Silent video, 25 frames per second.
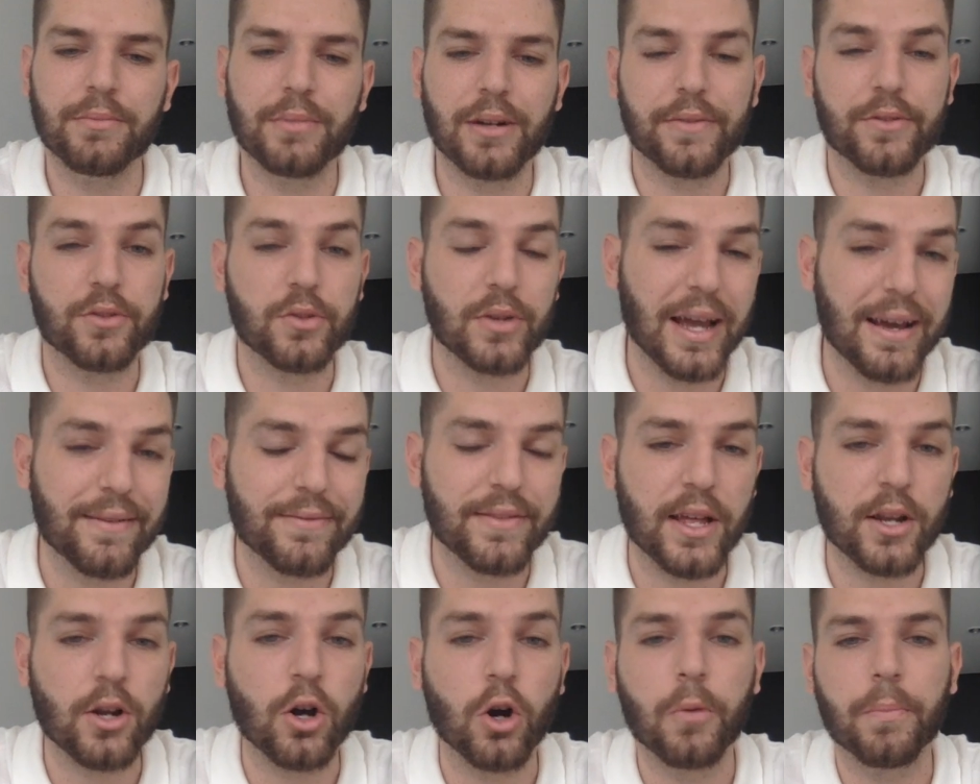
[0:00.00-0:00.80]
But if you have
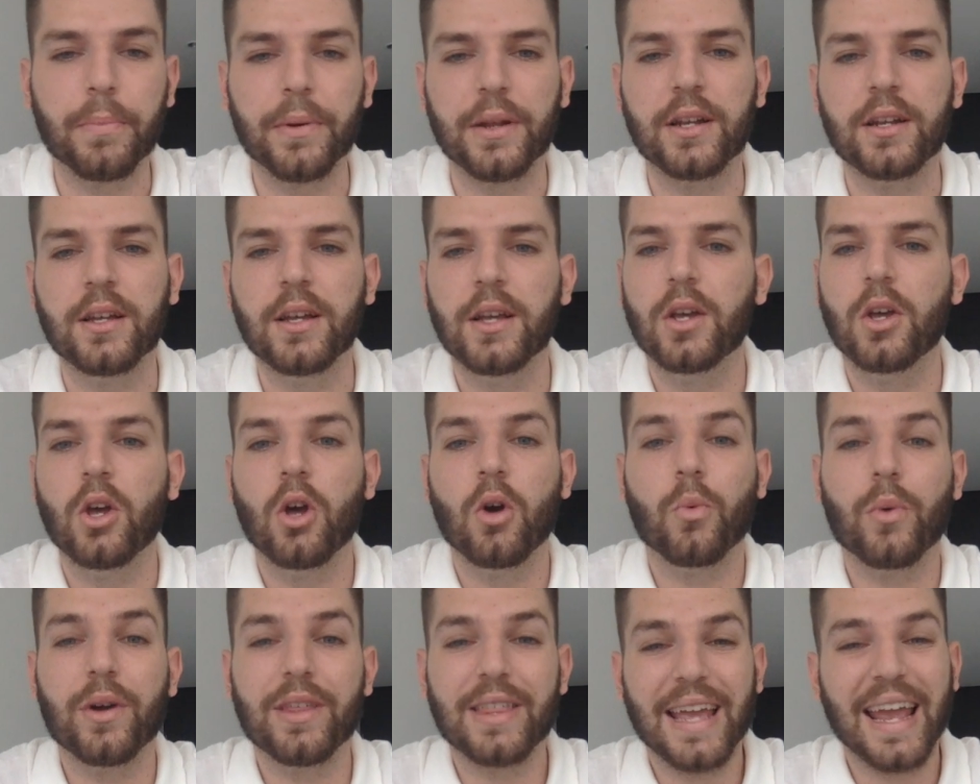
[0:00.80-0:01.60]
that open
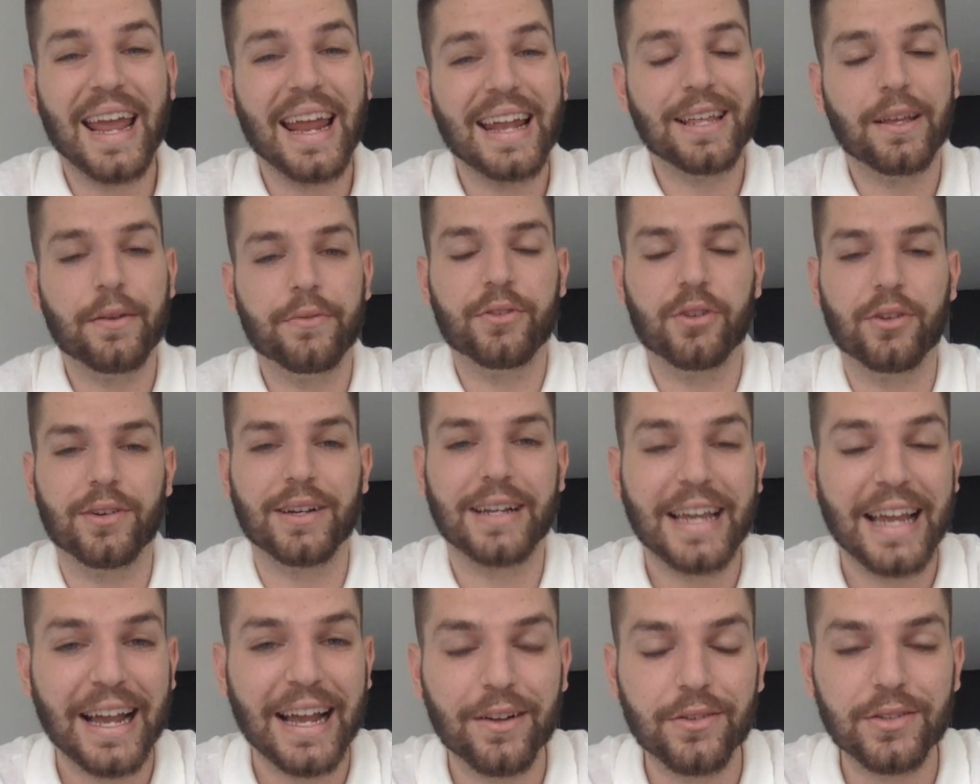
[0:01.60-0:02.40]
with any of your
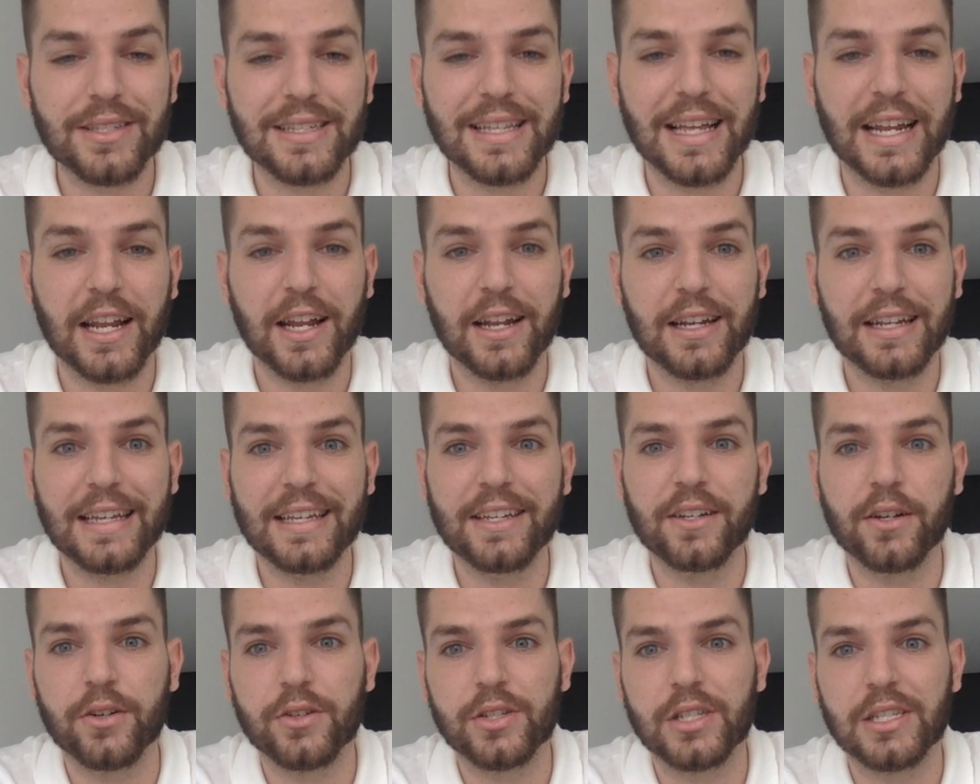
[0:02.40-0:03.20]
accounts that had
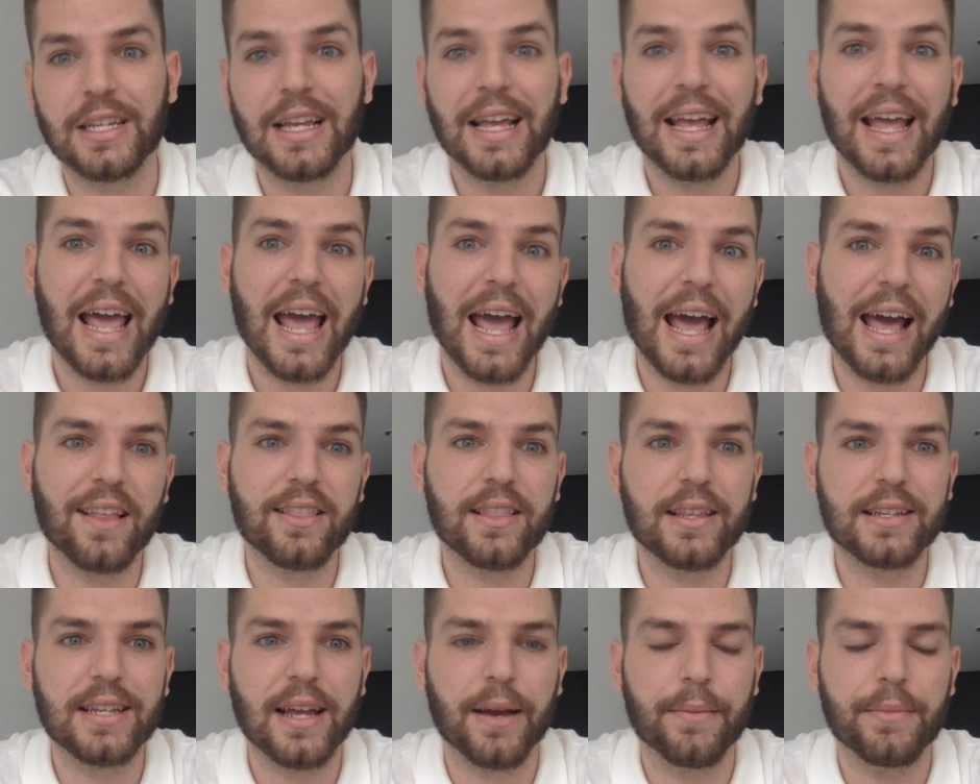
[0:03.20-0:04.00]
EOS
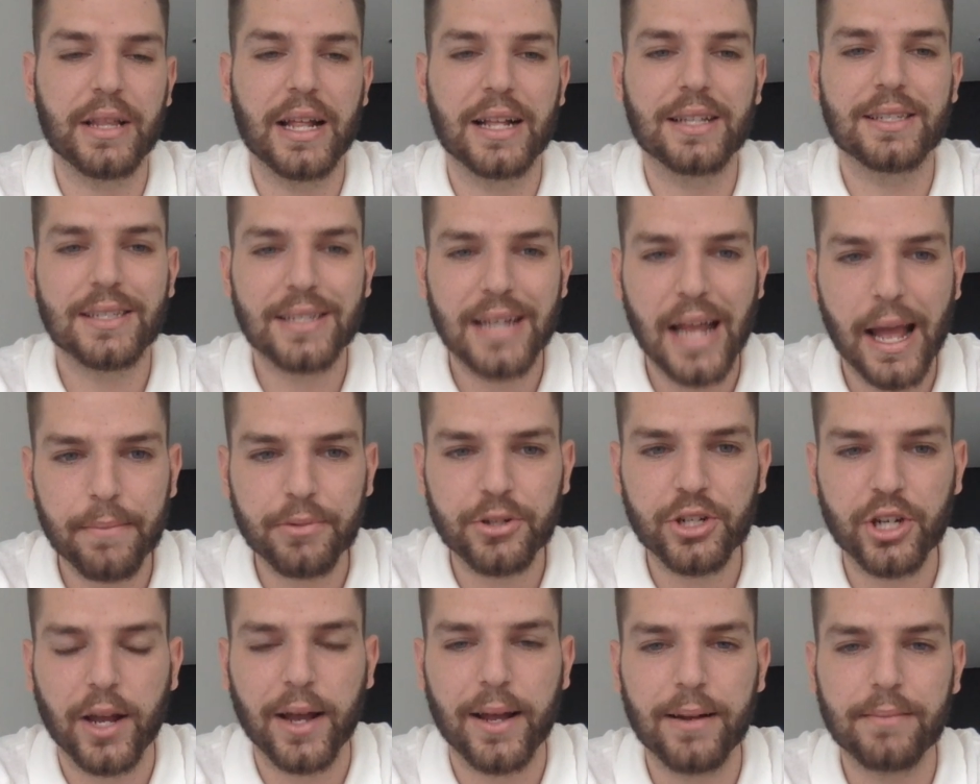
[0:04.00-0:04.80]
at the time of that
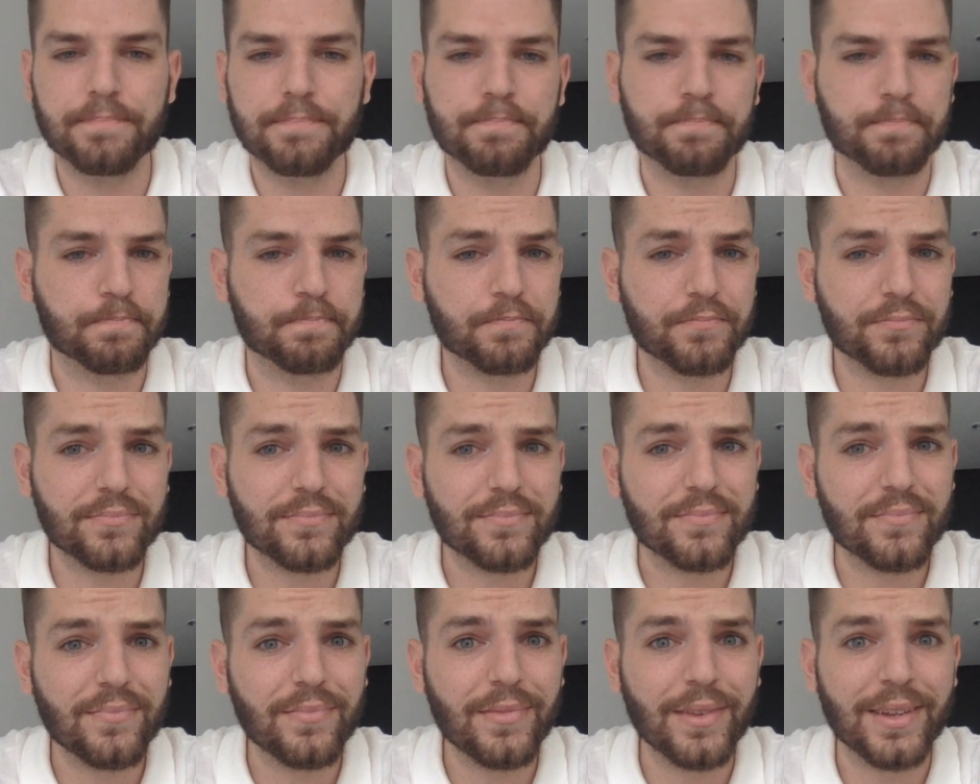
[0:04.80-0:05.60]
snapshot,
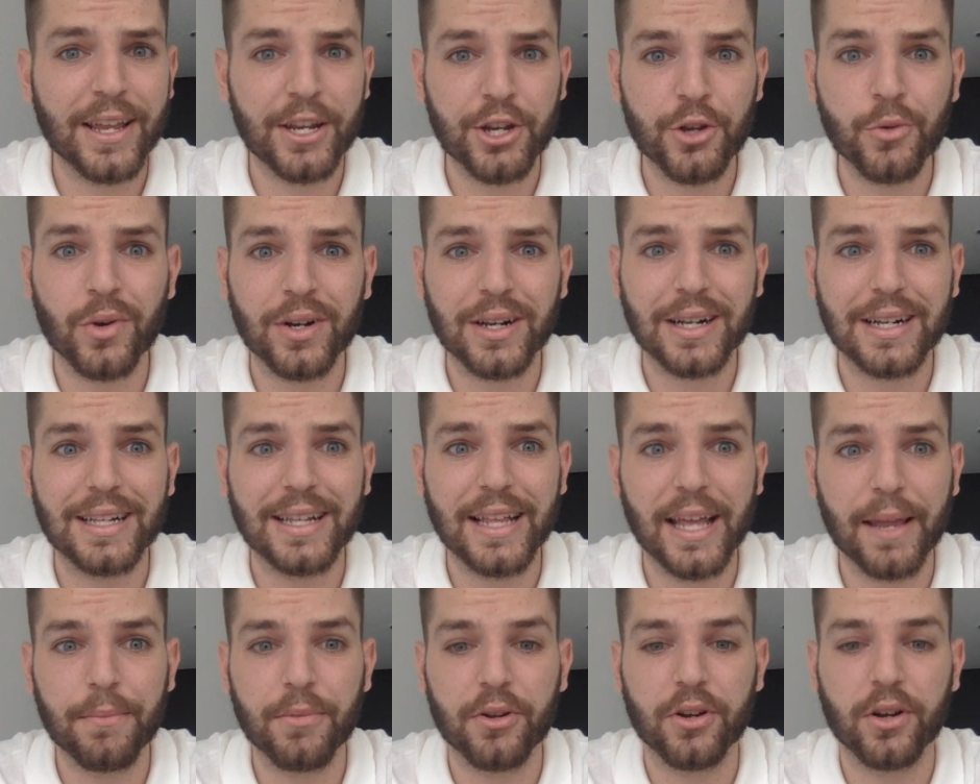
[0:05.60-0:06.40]
and you want to
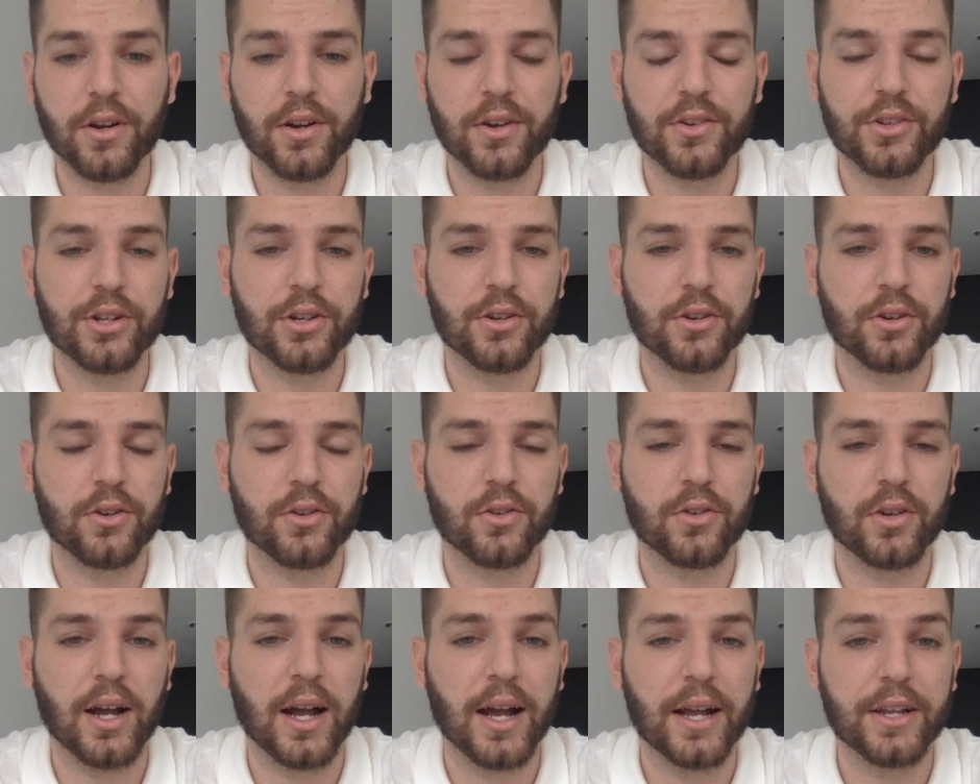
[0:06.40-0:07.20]
claim your
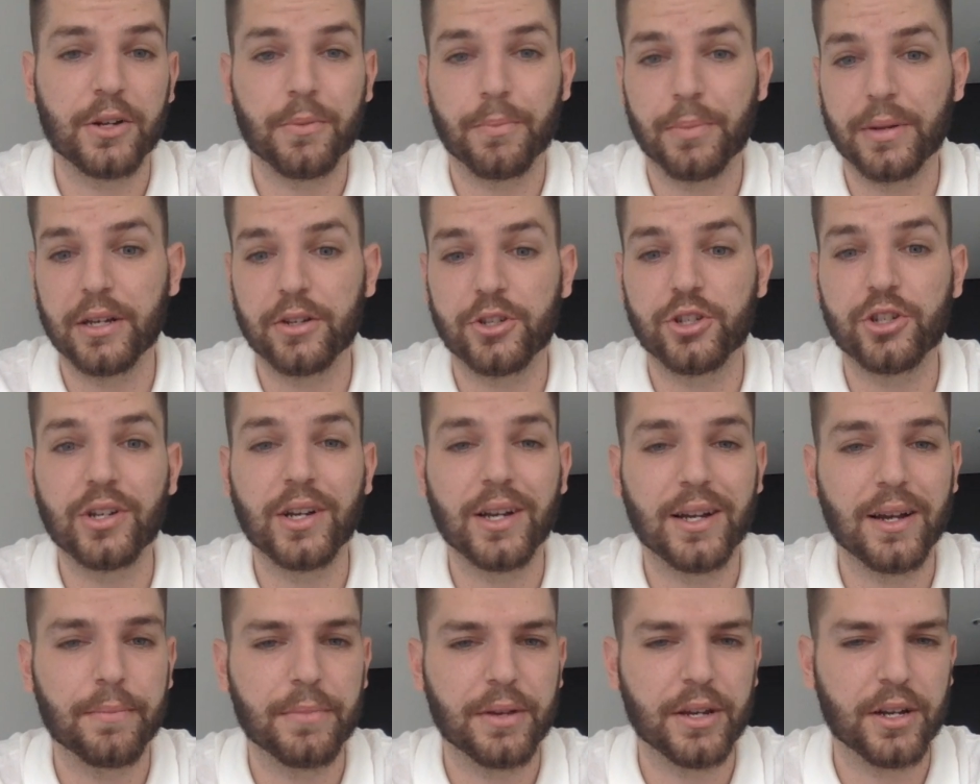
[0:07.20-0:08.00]
pEOS, you
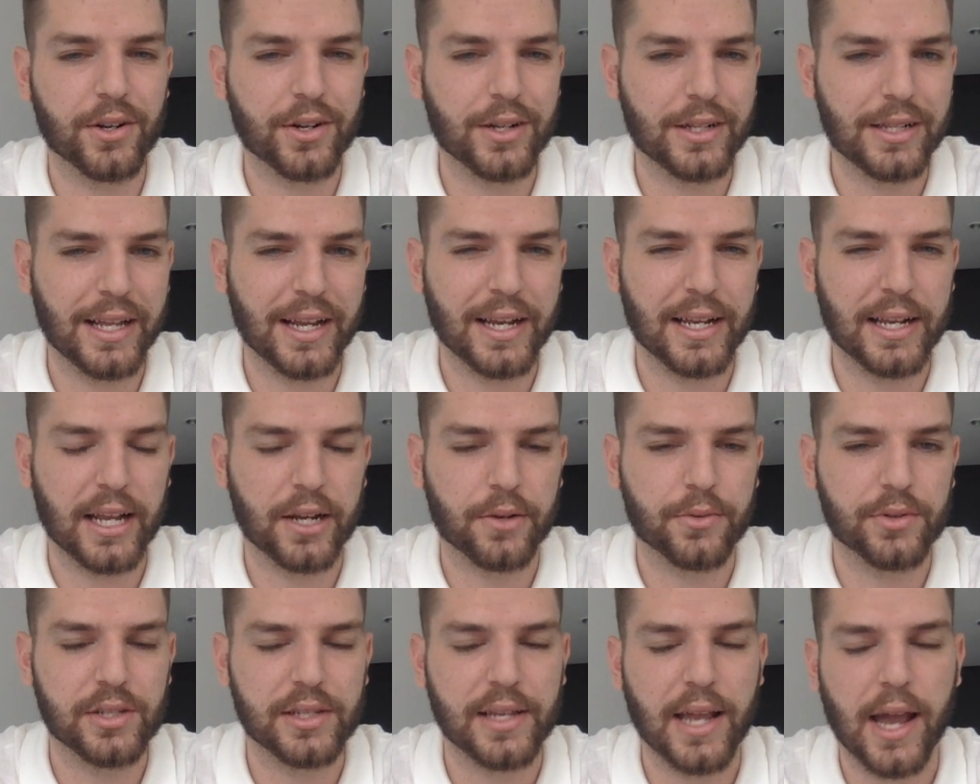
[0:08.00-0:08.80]
can come here, click
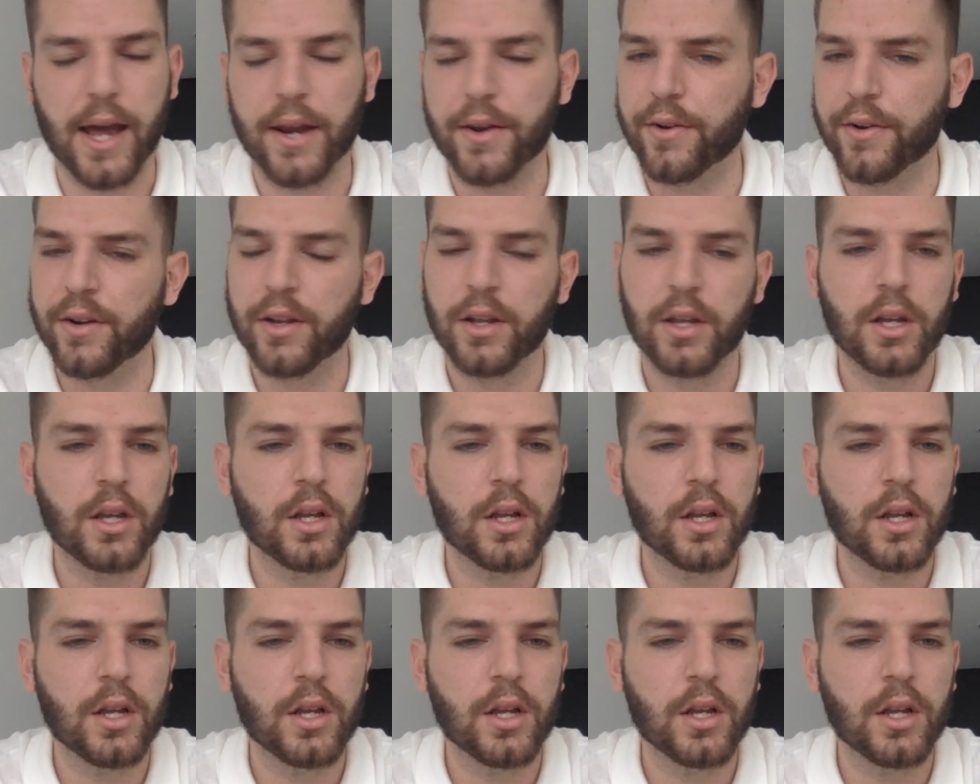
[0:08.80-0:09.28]
Connect with Scatter,